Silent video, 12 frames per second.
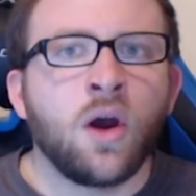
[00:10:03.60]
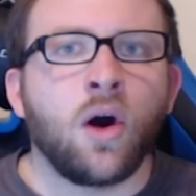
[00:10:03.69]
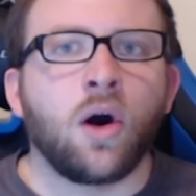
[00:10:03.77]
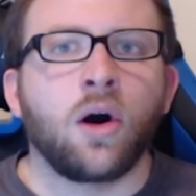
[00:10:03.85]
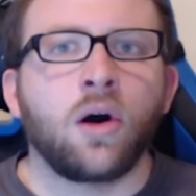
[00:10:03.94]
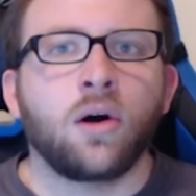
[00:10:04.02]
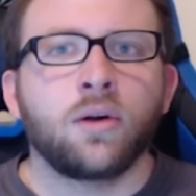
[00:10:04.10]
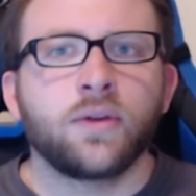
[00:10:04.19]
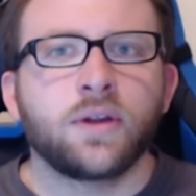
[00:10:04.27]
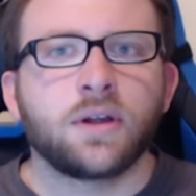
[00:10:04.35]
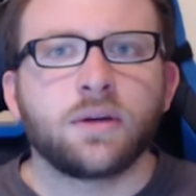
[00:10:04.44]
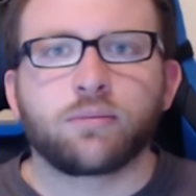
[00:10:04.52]
all
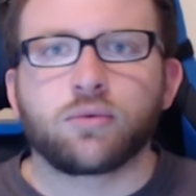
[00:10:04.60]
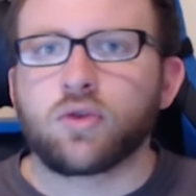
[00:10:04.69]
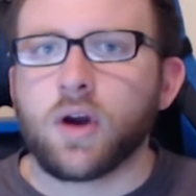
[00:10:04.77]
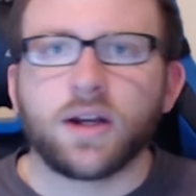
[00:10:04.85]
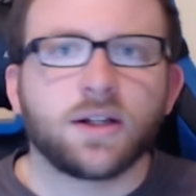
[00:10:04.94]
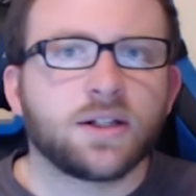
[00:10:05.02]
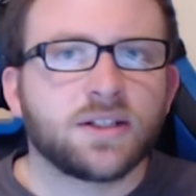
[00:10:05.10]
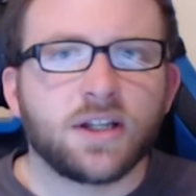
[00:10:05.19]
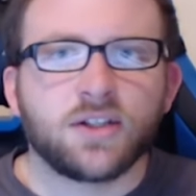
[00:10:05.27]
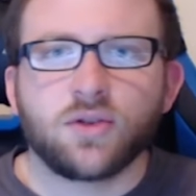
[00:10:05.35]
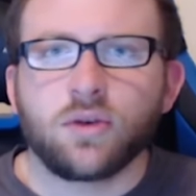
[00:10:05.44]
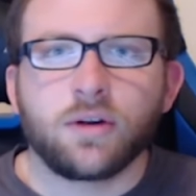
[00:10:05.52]
the products I
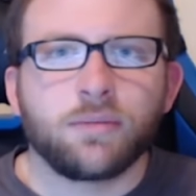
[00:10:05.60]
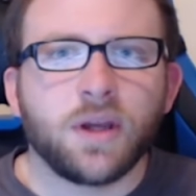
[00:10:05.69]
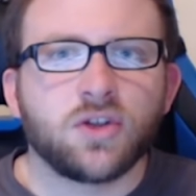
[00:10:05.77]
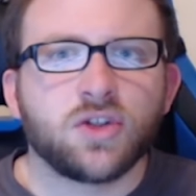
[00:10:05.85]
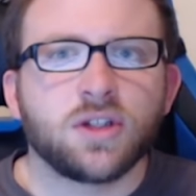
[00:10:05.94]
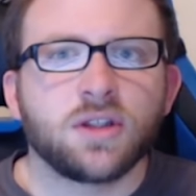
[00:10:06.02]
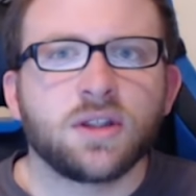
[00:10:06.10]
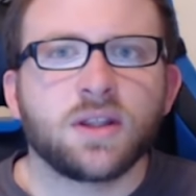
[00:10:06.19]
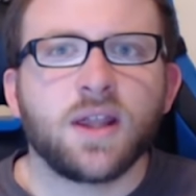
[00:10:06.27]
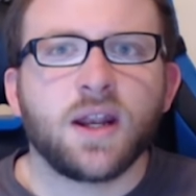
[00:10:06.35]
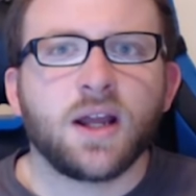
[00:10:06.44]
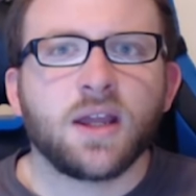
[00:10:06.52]
sort of mentioned
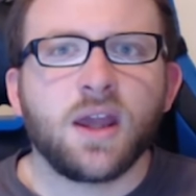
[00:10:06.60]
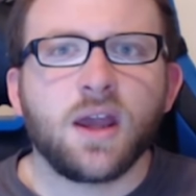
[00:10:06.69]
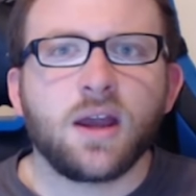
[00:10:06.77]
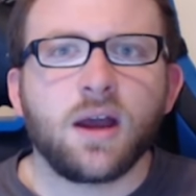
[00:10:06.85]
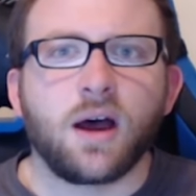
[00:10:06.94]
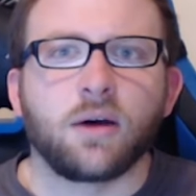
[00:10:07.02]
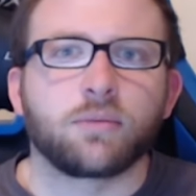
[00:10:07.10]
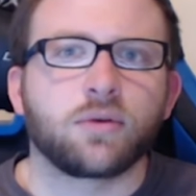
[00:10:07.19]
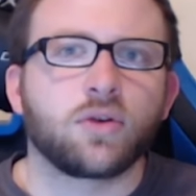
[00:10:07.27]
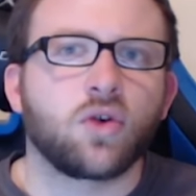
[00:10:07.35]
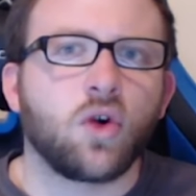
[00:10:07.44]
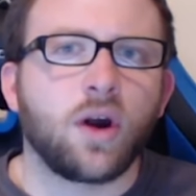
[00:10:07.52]
that I get, I'll
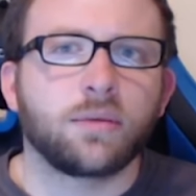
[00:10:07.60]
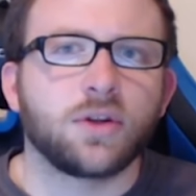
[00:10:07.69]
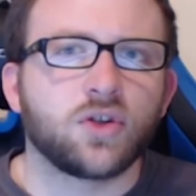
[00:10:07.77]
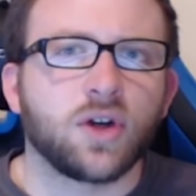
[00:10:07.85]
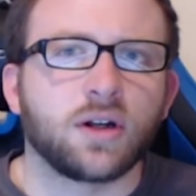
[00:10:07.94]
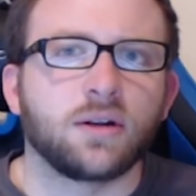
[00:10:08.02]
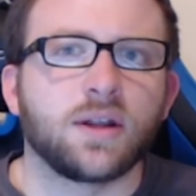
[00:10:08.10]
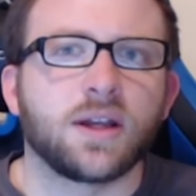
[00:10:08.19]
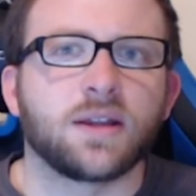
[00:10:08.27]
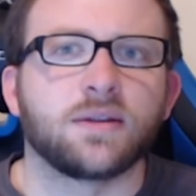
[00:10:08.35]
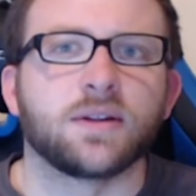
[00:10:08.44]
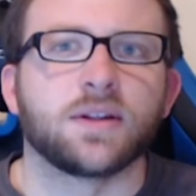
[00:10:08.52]
probably try to link
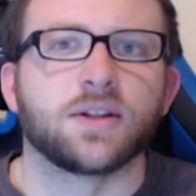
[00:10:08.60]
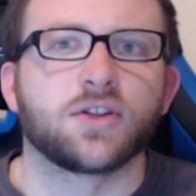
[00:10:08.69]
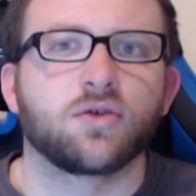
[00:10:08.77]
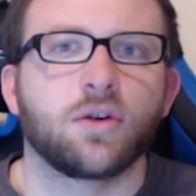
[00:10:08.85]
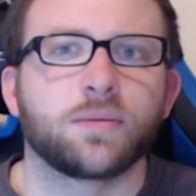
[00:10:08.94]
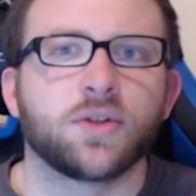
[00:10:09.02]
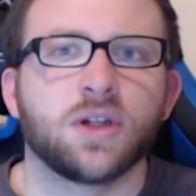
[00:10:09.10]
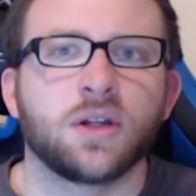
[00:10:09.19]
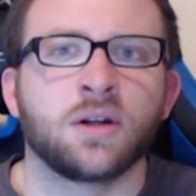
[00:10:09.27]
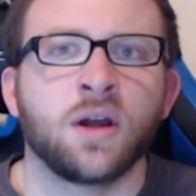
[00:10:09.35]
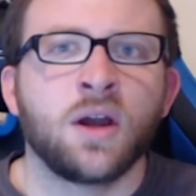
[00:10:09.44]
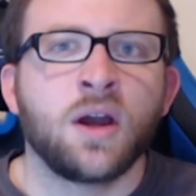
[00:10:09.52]
in the description,
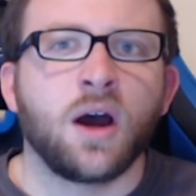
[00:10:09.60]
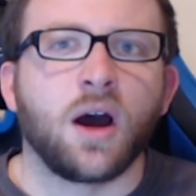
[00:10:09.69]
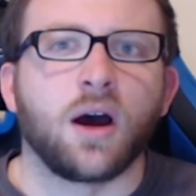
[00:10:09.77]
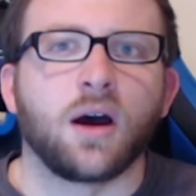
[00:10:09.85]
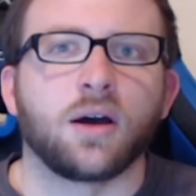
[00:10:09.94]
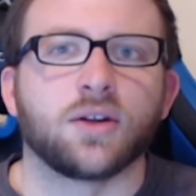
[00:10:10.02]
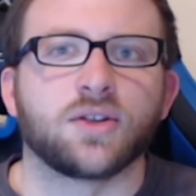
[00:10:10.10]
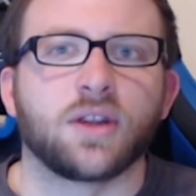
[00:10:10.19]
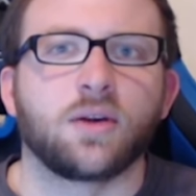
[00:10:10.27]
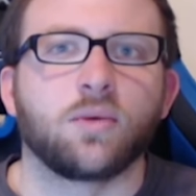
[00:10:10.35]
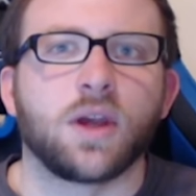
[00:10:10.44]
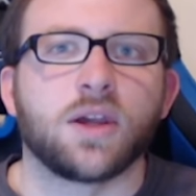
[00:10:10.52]
so that
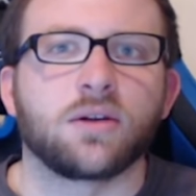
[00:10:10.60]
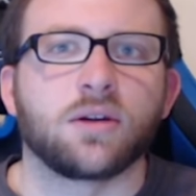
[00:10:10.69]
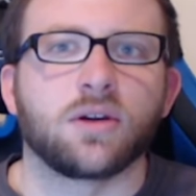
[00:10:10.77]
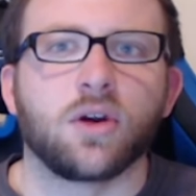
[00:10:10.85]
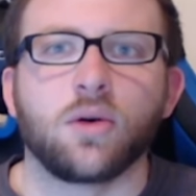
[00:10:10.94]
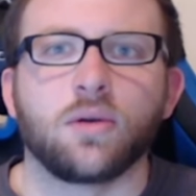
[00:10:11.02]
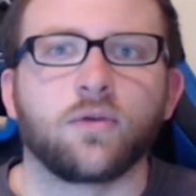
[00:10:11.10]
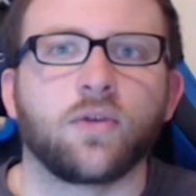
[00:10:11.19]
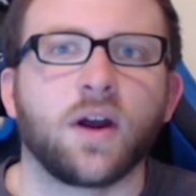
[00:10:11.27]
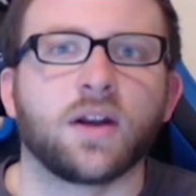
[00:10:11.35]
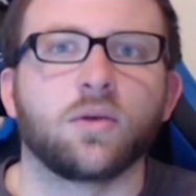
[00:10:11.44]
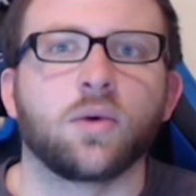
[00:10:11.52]
way you can go and
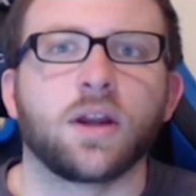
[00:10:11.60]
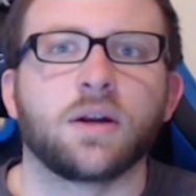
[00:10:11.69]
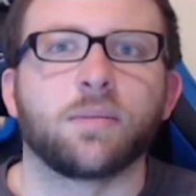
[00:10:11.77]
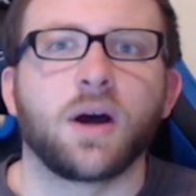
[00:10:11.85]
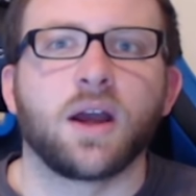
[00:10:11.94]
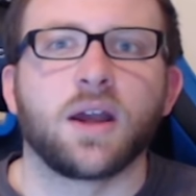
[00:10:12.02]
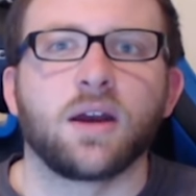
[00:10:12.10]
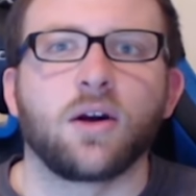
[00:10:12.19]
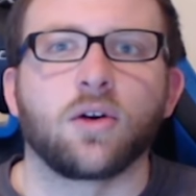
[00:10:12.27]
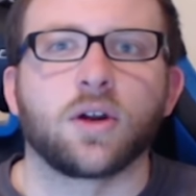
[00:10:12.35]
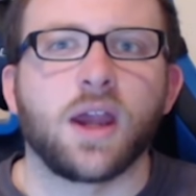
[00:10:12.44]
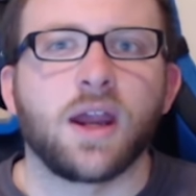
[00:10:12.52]
find a way to buy it.
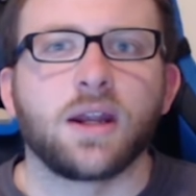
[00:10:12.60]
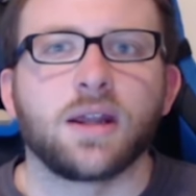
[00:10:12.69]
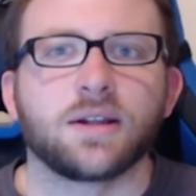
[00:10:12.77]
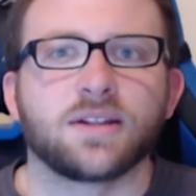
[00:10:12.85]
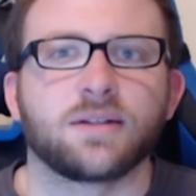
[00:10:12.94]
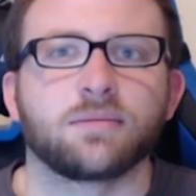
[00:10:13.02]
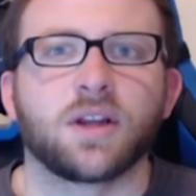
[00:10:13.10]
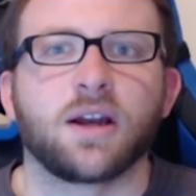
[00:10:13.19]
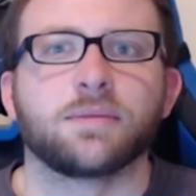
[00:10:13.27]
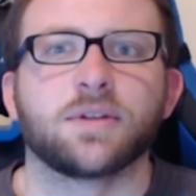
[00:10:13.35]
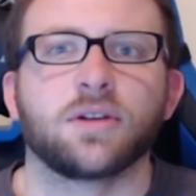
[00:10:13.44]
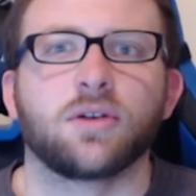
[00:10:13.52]
Arcadia is sometimes
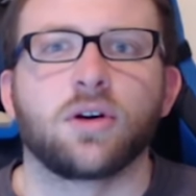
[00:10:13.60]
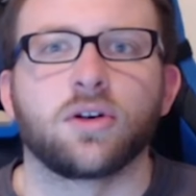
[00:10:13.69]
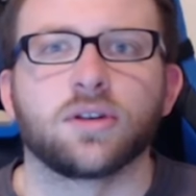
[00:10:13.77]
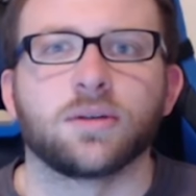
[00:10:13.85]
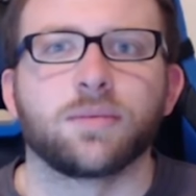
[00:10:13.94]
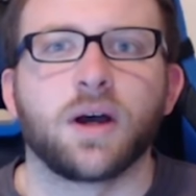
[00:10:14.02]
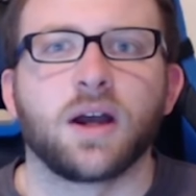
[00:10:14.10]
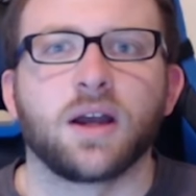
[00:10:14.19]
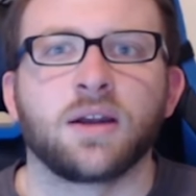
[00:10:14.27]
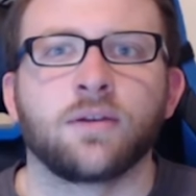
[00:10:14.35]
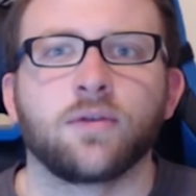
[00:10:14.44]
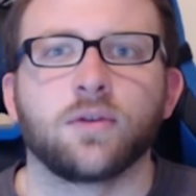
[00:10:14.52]
a little hard to buy
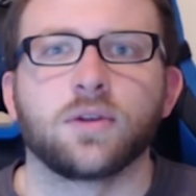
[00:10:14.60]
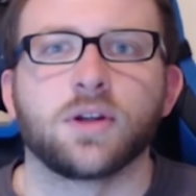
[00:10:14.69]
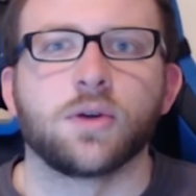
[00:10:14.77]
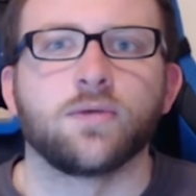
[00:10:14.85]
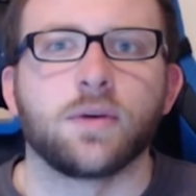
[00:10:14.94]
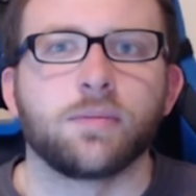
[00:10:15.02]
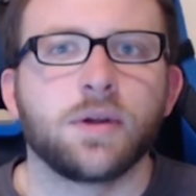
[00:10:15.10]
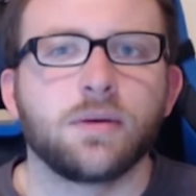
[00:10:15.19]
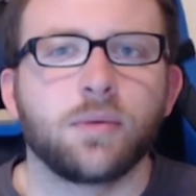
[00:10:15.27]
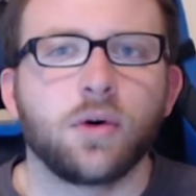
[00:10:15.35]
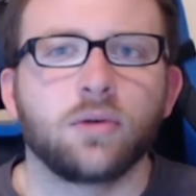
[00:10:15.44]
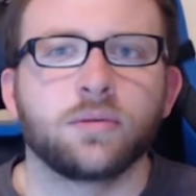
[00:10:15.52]
for the UVB
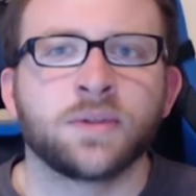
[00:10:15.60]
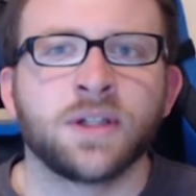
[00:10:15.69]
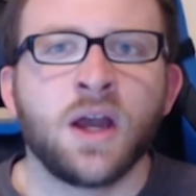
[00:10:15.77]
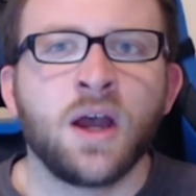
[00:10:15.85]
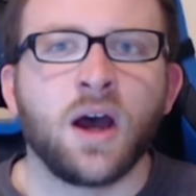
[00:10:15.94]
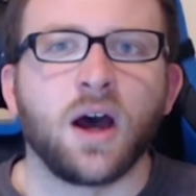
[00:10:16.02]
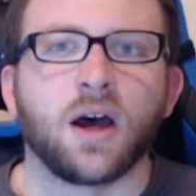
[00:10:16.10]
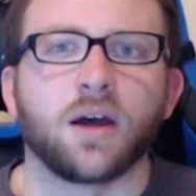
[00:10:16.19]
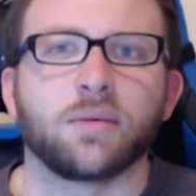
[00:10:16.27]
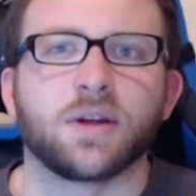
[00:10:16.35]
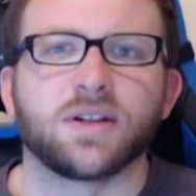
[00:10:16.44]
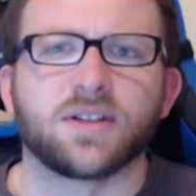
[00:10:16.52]
bulbs,
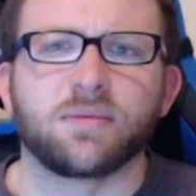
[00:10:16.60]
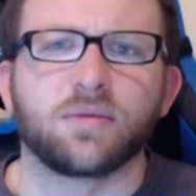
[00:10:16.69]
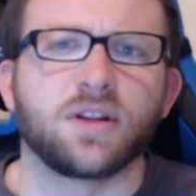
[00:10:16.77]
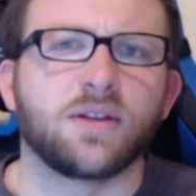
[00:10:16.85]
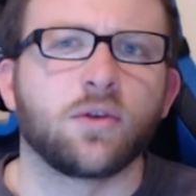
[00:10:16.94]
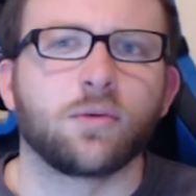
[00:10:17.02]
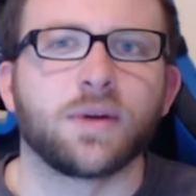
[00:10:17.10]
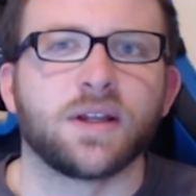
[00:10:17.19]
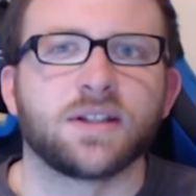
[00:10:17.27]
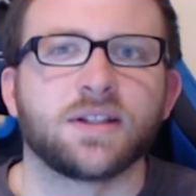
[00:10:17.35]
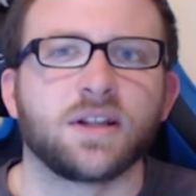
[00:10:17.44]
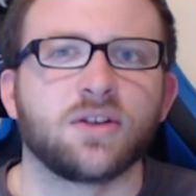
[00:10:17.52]
because I believe they're
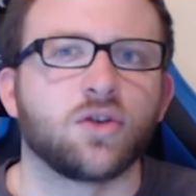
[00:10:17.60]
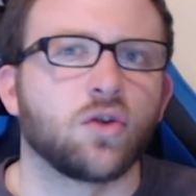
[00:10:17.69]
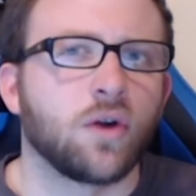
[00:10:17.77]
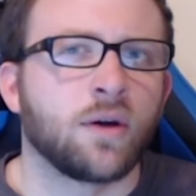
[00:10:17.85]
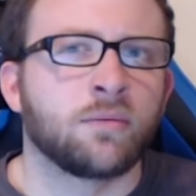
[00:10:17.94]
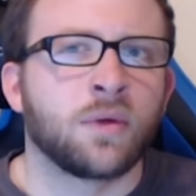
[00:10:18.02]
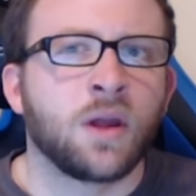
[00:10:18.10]
based in Europe.